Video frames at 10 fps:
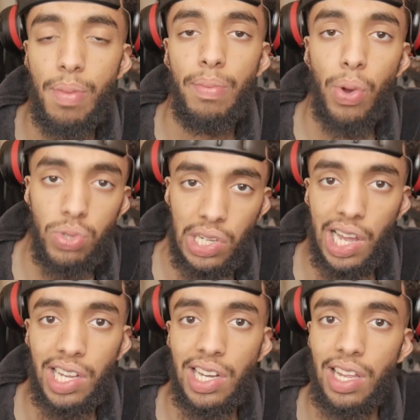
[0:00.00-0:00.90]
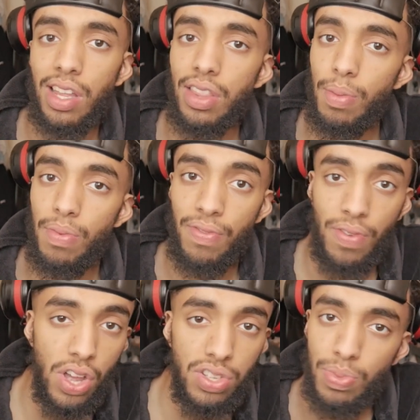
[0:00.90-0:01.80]
most likely the
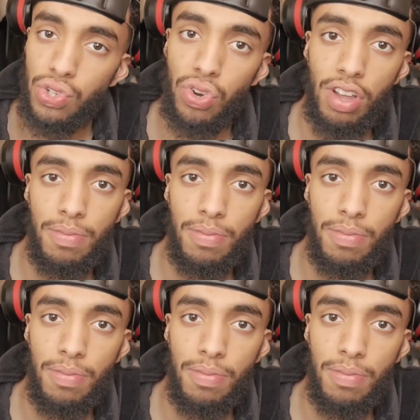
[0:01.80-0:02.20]
vast majority